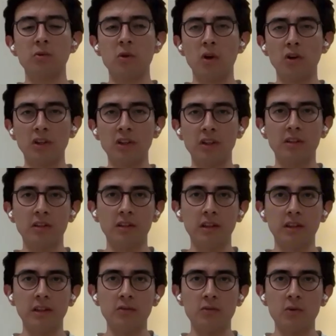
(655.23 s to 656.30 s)
they were
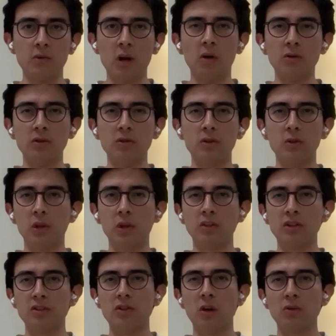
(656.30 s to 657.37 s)
running uh, around
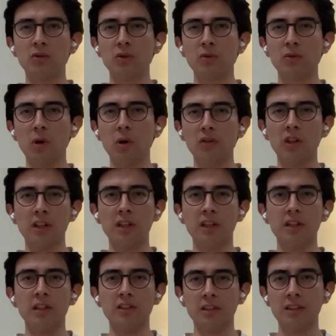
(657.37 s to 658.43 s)
two hundred thousand
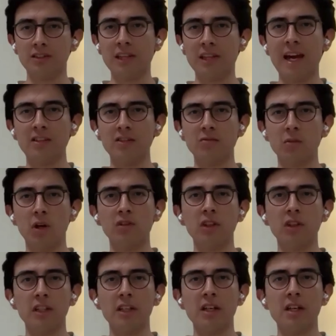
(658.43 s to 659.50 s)
monthly uh, scans
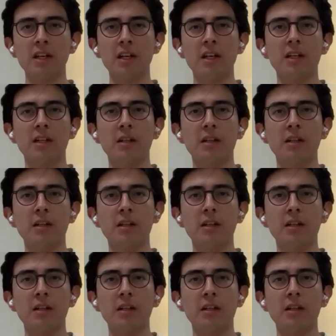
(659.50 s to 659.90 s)
monthly,